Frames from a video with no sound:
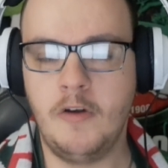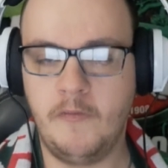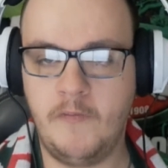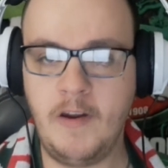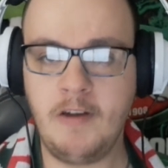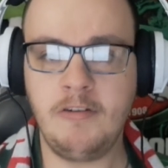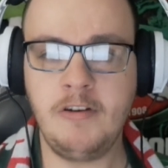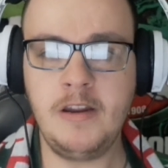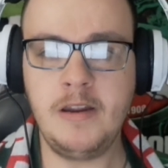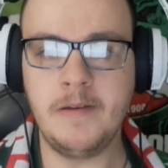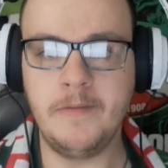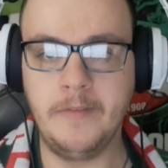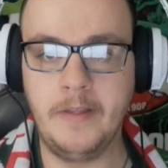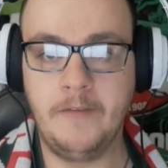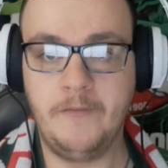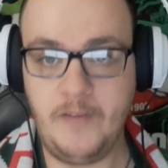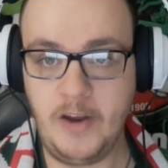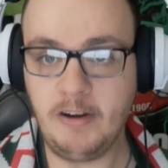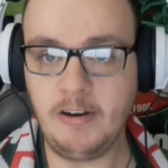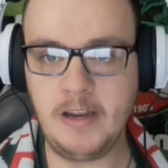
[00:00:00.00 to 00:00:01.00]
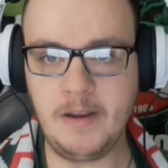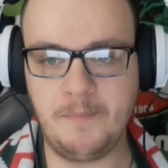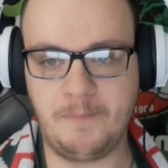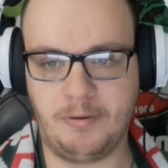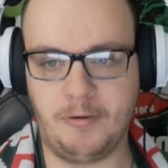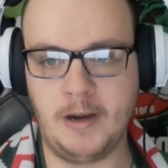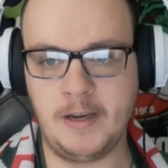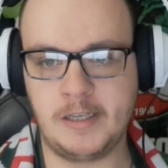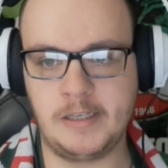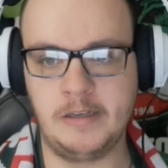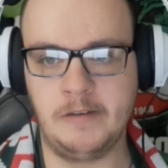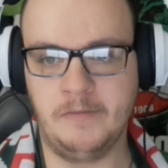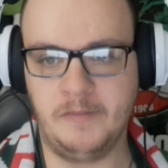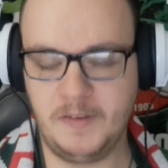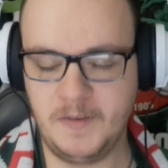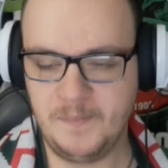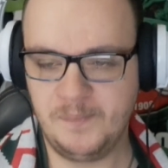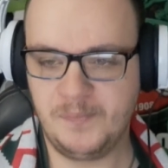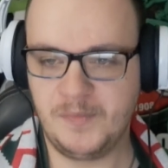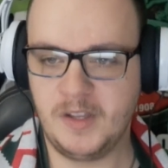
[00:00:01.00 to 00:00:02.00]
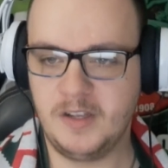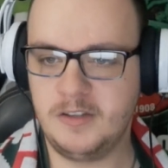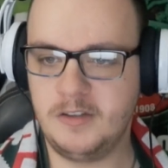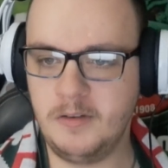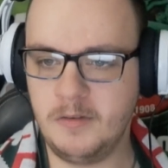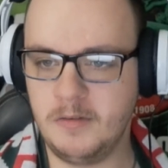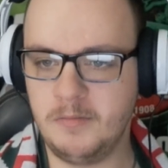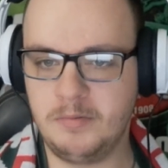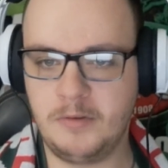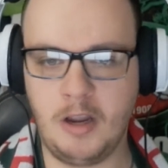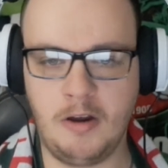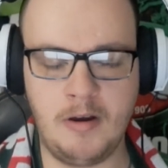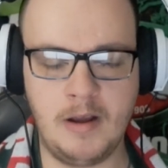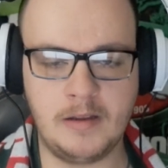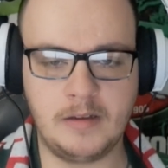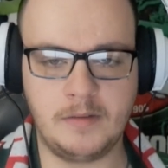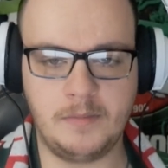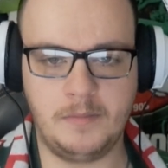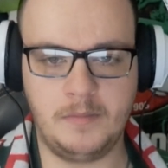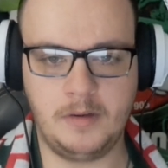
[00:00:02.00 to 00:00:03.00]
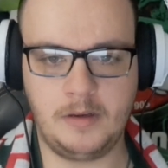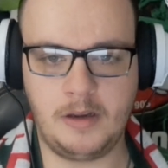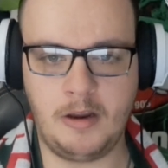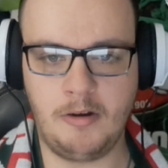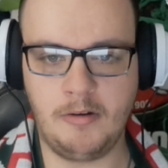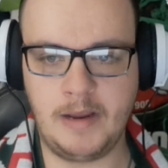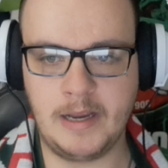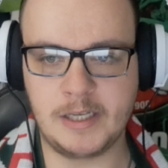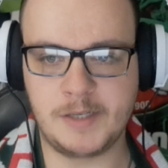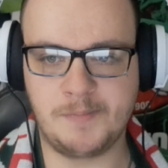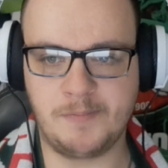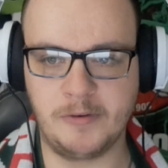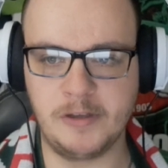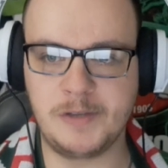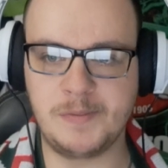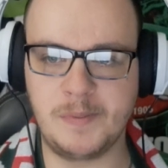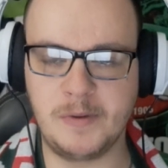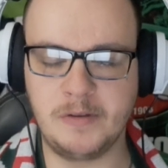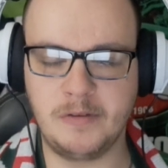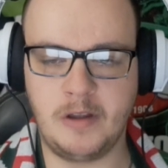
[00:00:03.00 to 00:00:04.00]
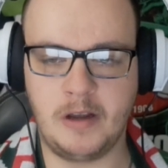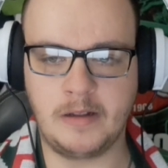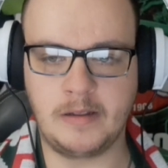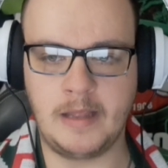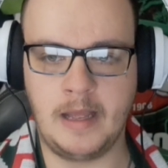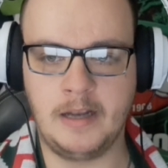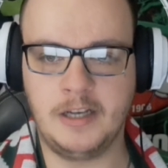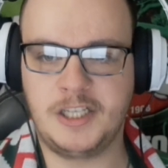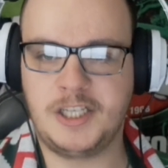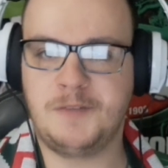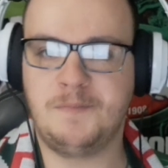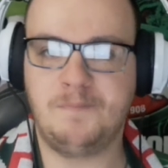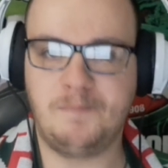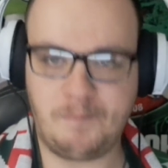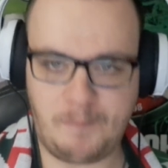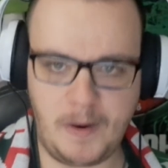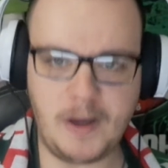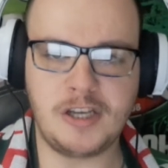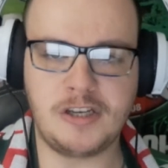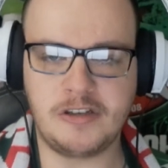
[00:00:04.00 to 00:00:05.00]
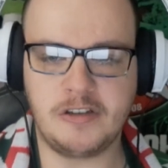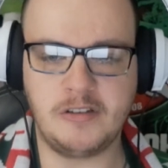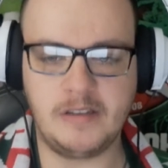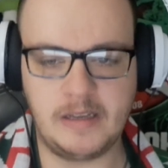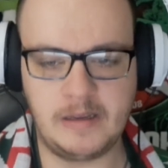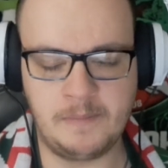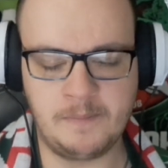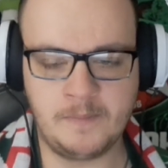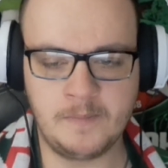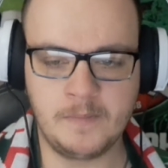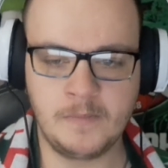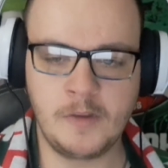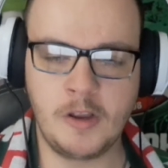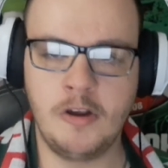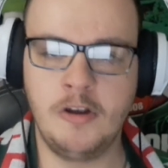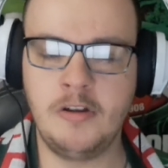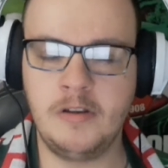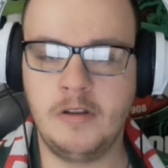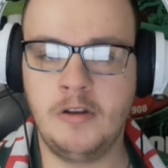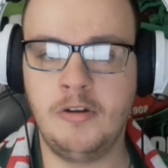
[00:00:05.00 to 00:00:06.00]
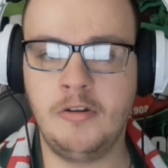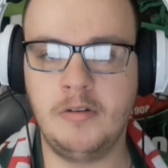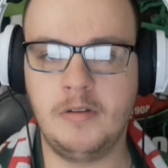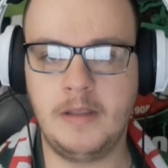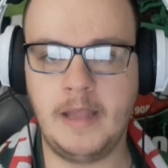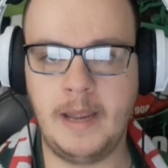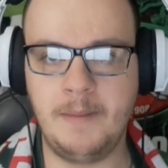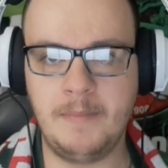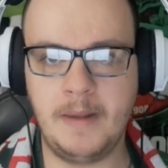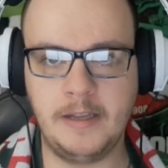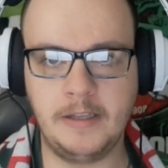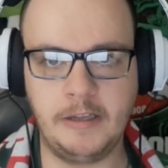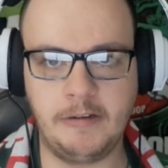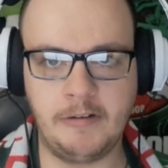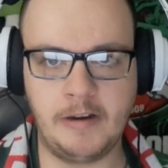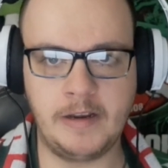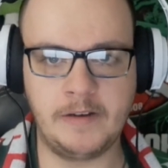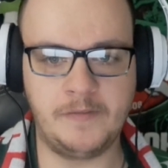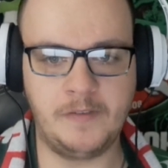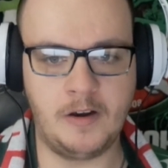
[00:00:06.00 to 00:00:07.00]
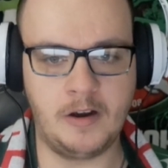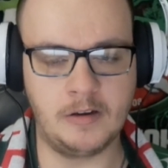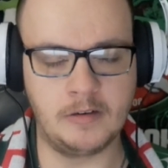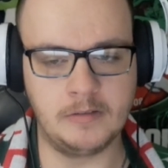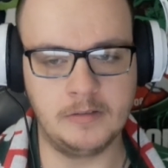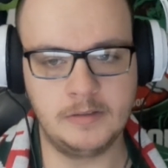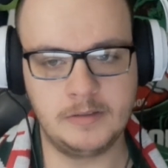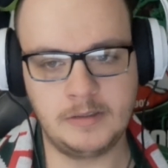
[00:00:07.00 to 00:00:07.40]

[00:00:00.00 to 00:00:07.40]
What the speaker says: Very, very impressive to go against Brisbane like that, especially who they made the grand final.